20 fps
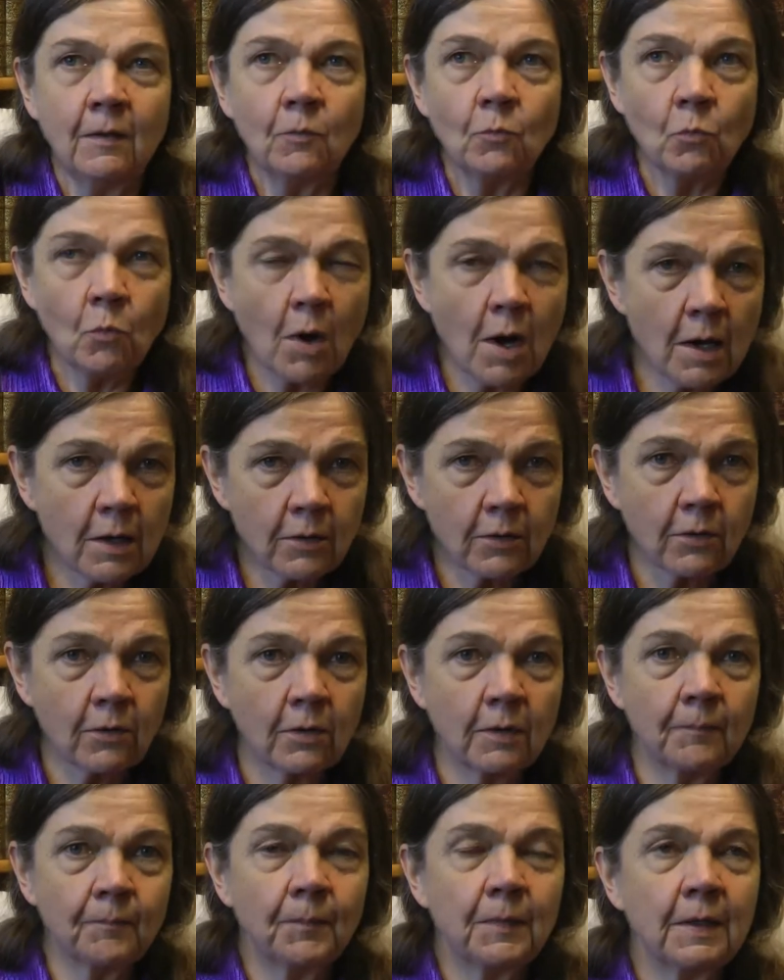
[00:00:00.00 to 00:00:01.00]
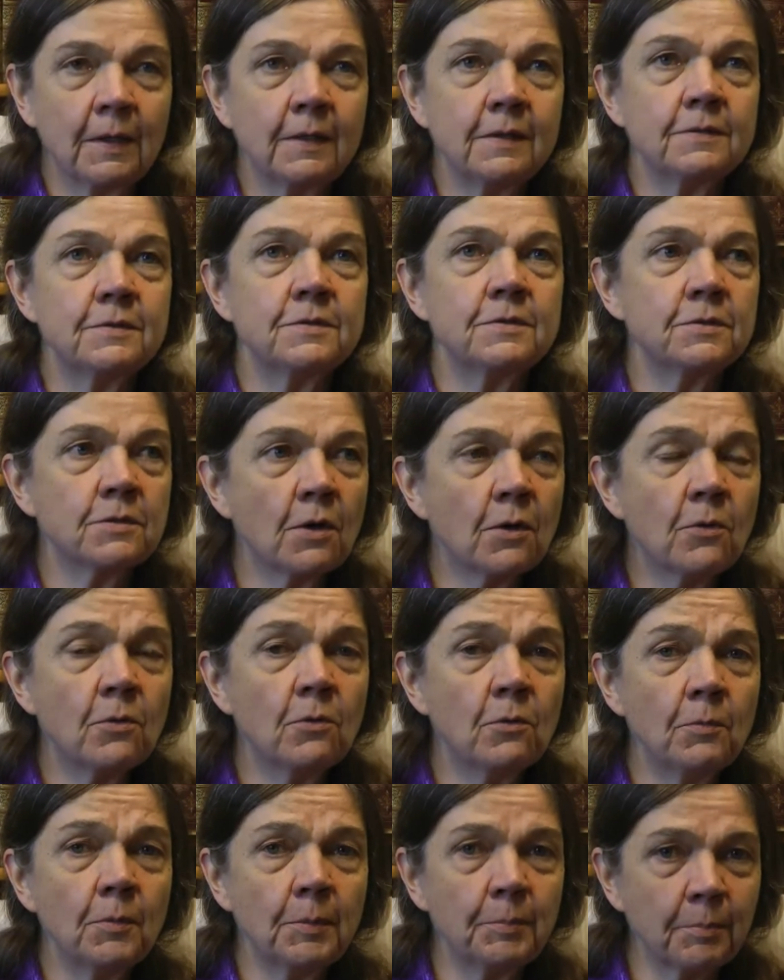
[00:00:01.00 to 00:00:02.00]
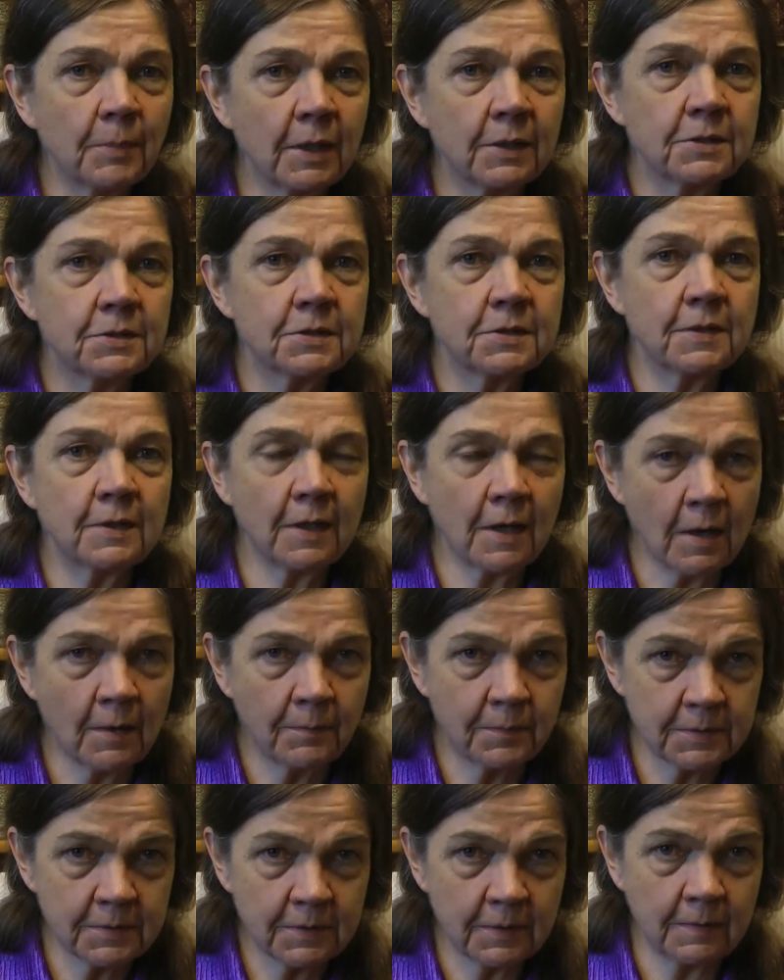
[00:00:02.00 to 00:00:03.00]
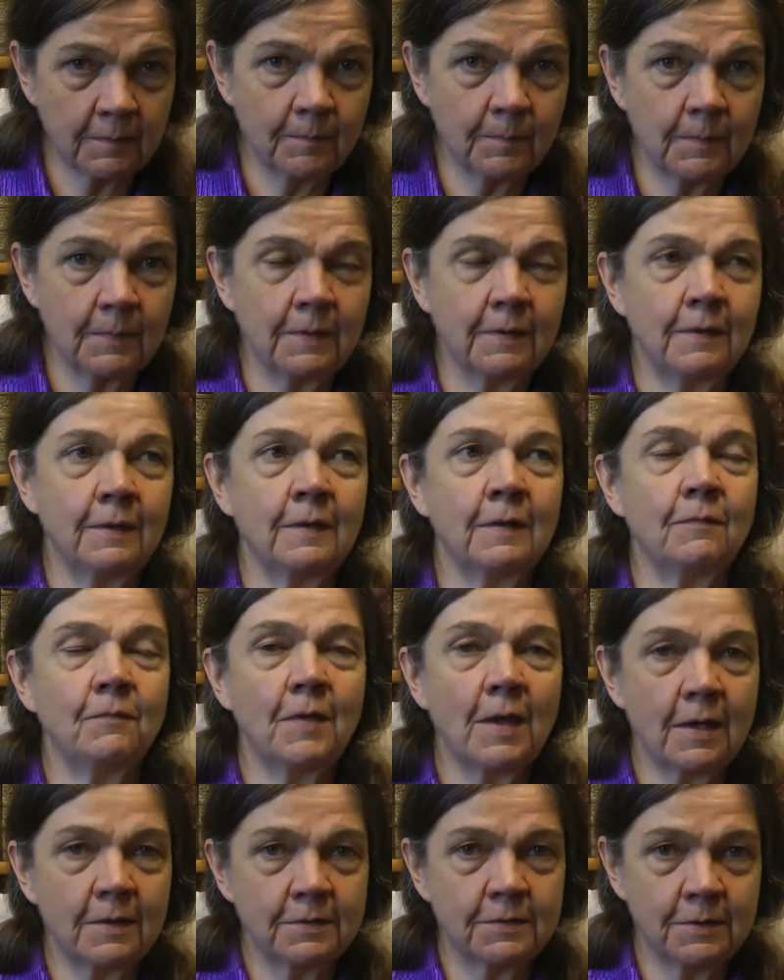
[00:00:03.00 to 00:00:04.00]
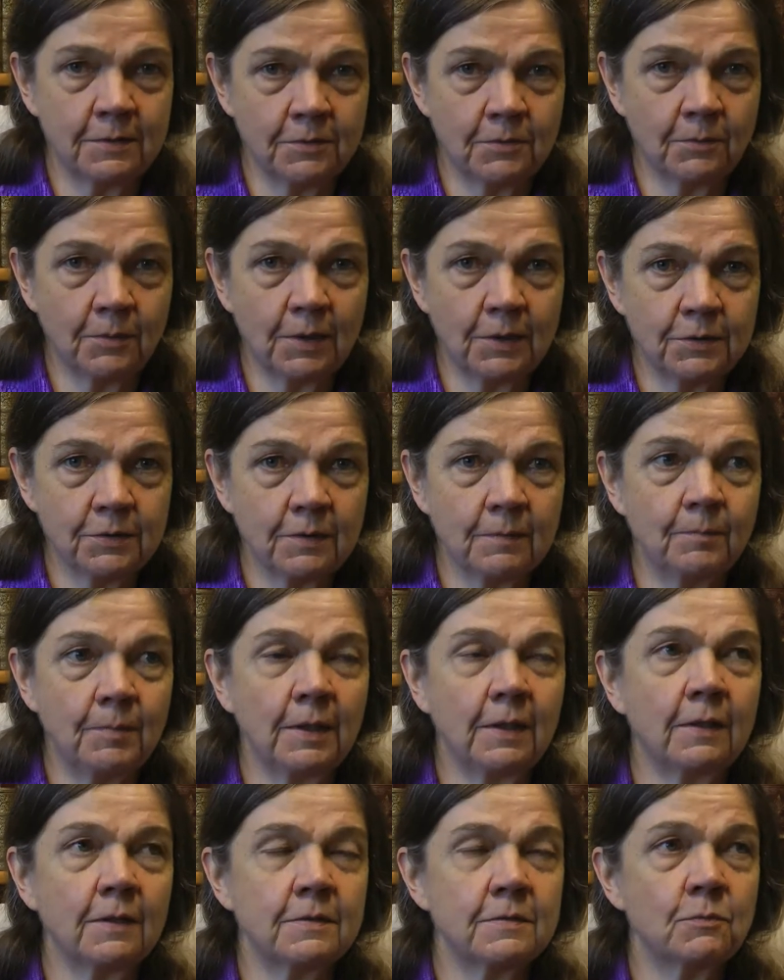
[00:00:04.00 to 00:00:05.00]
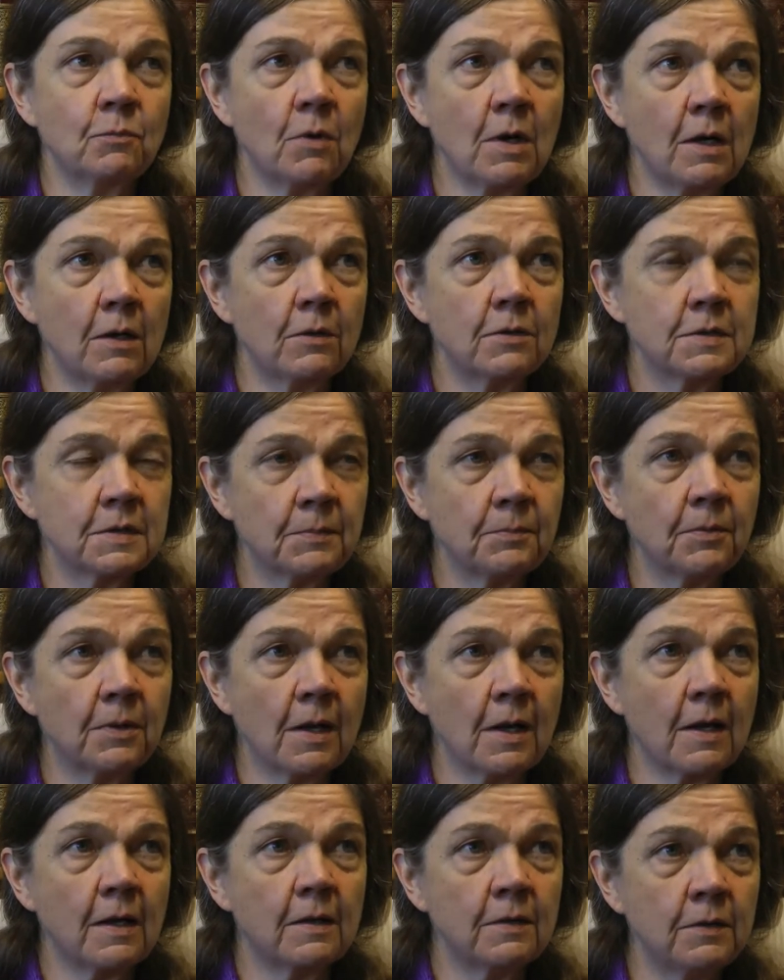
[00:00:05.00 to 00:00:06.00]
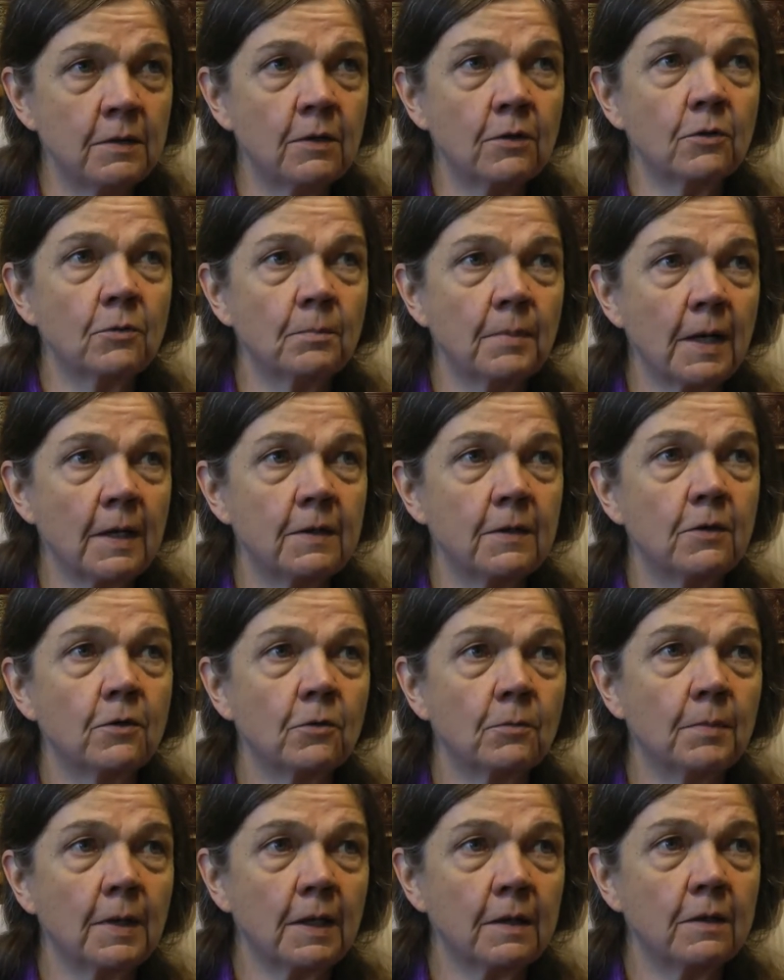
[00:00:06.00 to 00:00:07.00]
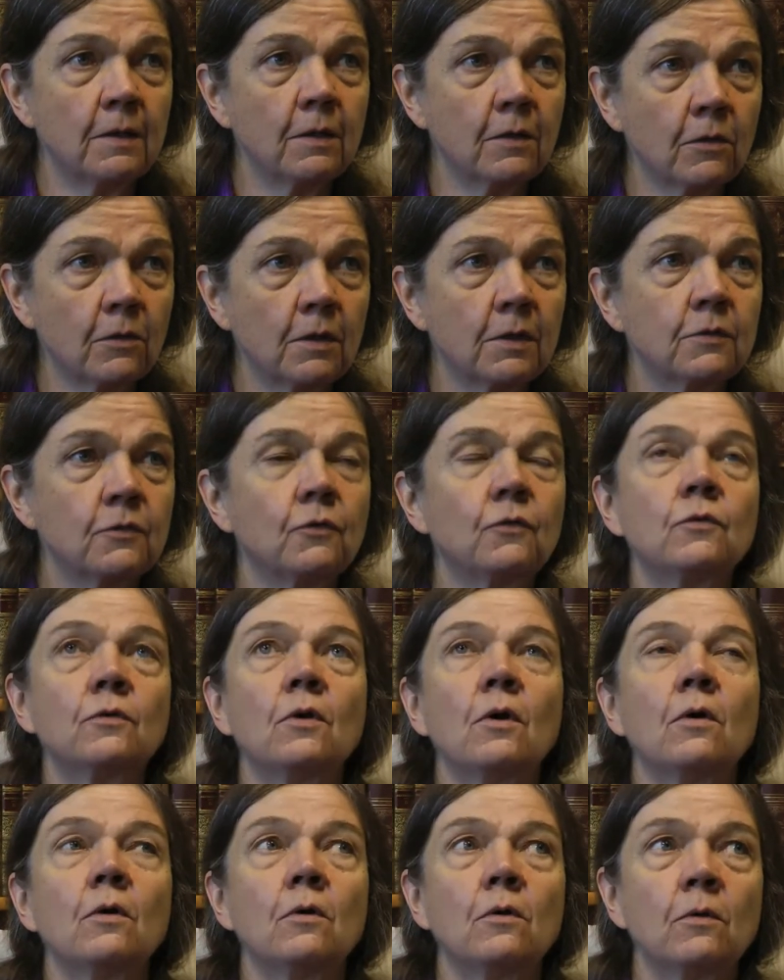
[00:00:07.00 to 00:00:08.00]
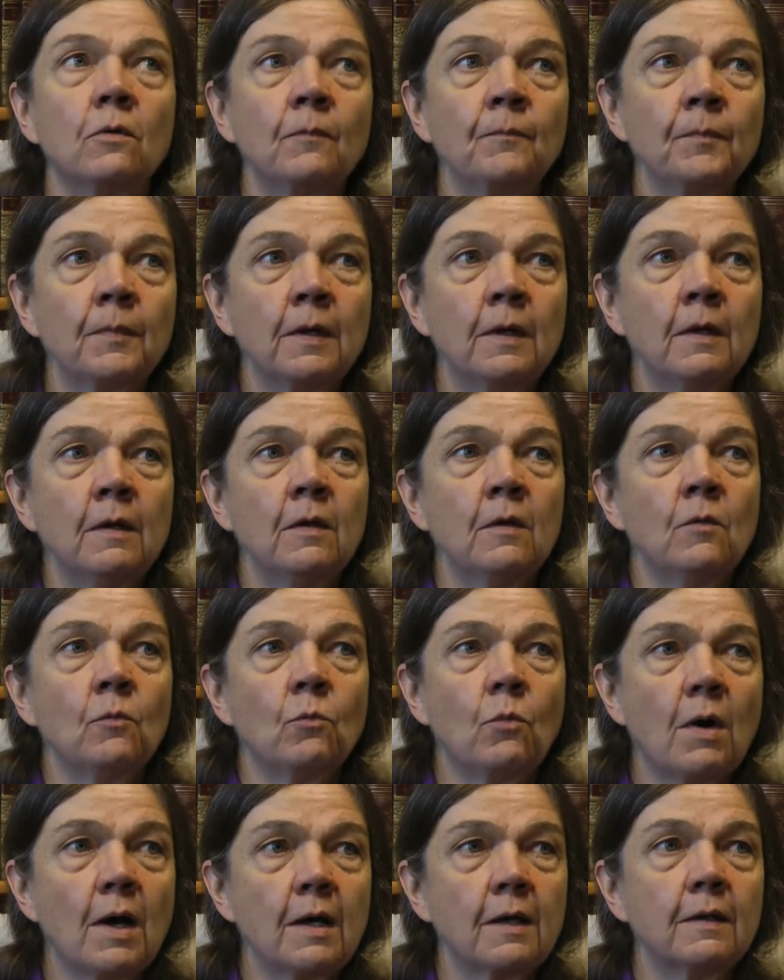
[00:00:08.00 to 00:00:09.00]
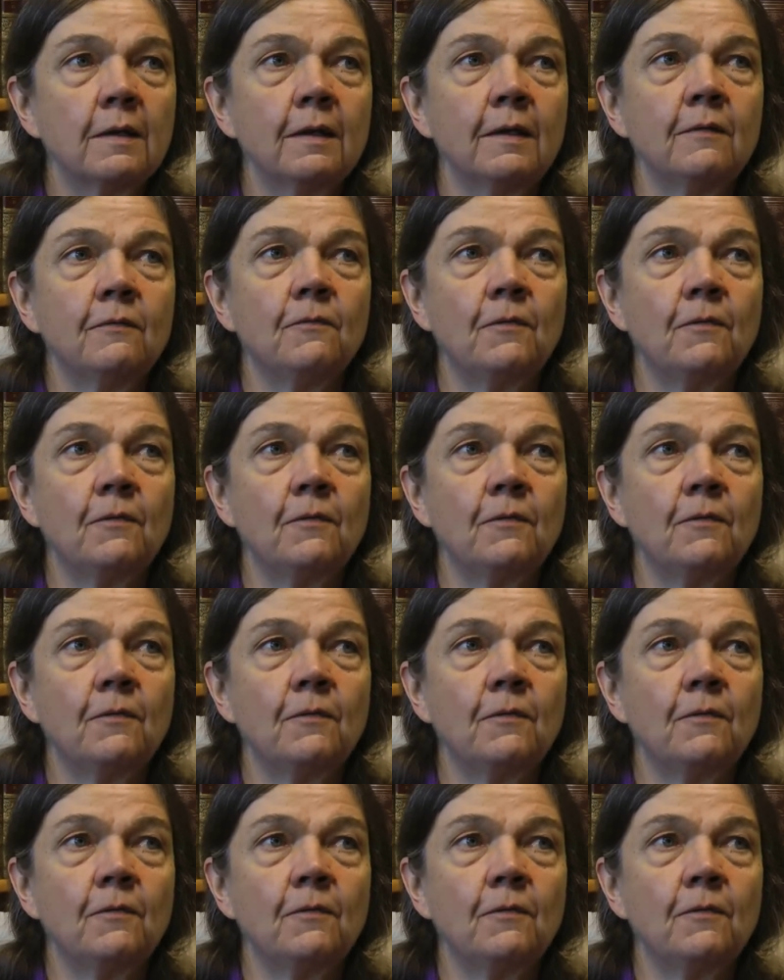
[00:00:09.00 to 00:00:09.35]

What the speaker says: water is so much the opposite of that situation, because water supply year by year by year is so widely